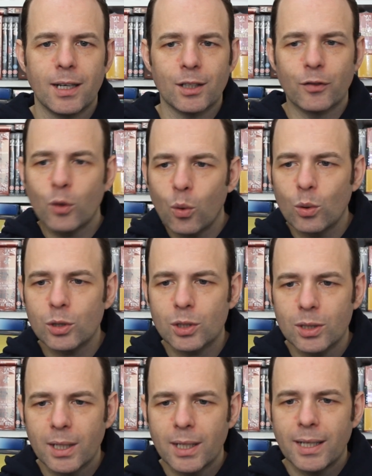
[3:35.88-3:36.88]
and of
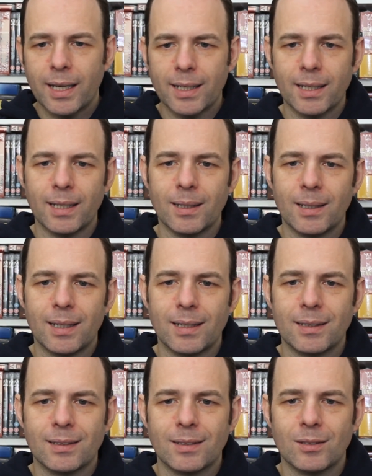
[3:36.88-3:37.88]
course it
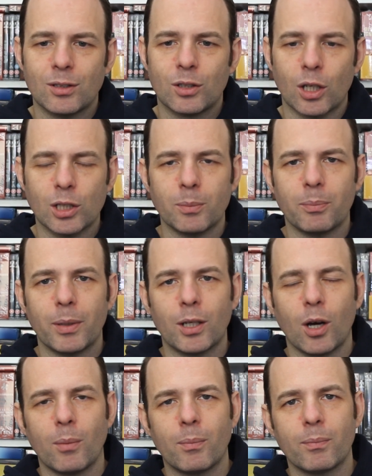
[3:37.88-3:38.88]
doesn't
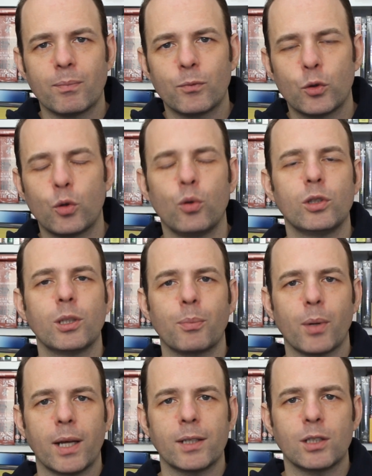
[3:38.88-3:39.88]
become too
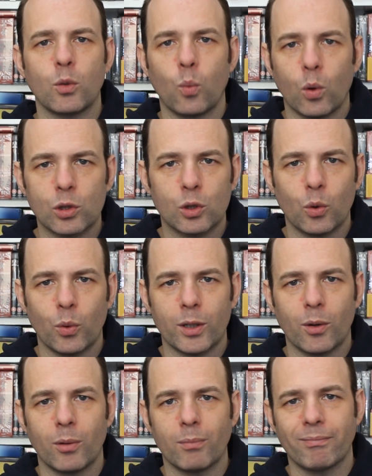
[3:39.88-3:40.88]
surprising what's
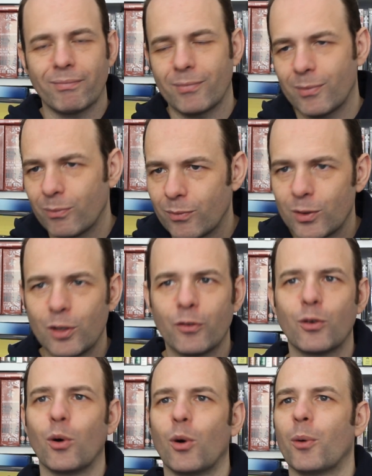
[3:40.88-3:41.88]
going on.
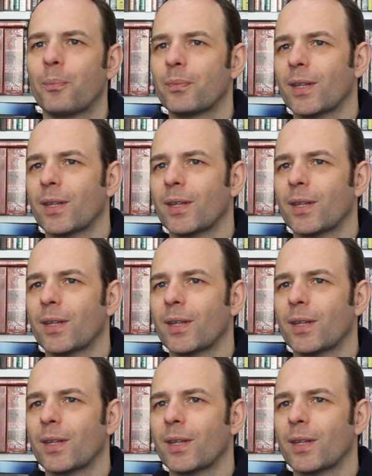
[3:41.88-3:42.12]
You've got